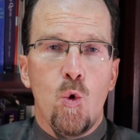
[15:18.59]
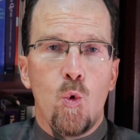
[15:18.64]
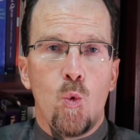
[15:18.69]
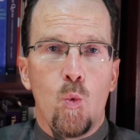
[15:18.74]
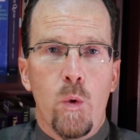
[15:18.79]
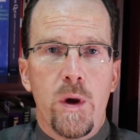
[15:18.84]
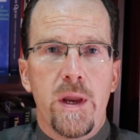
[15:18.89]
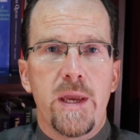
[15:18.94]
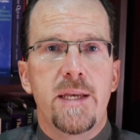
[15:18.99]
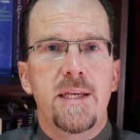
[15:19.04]

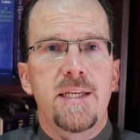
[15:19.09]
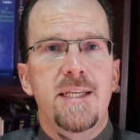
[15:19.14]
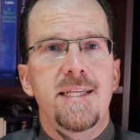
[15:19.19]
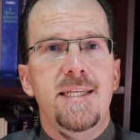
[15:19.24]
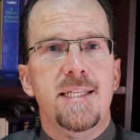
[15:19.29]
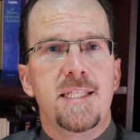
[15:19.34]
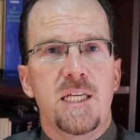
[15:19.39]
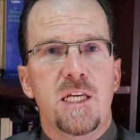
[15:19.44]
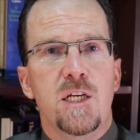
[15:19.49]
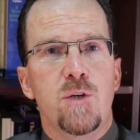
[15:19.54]

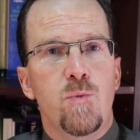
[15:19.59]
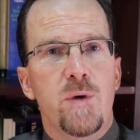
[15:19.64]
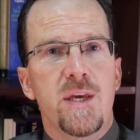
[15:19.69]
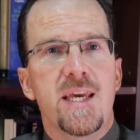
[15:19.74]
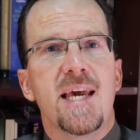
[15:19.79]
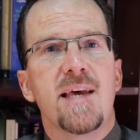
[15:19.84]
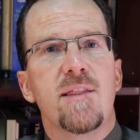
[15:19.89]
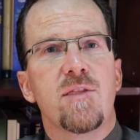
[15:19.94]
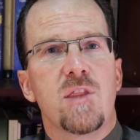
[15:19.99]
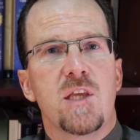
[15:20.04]
when did we
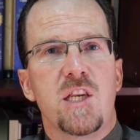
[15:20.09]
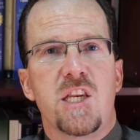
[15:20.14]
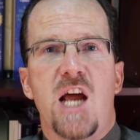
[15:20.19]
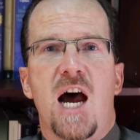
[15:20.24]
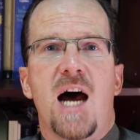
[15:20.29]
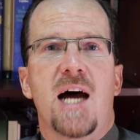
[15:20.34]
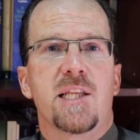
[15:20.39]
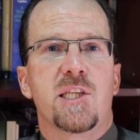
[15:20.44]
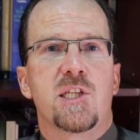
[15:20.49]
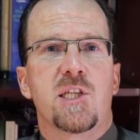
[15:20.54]
get the
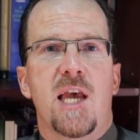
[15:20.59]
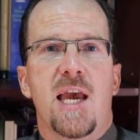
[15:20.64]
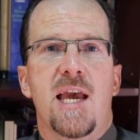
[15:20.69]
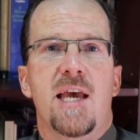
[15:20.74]
dots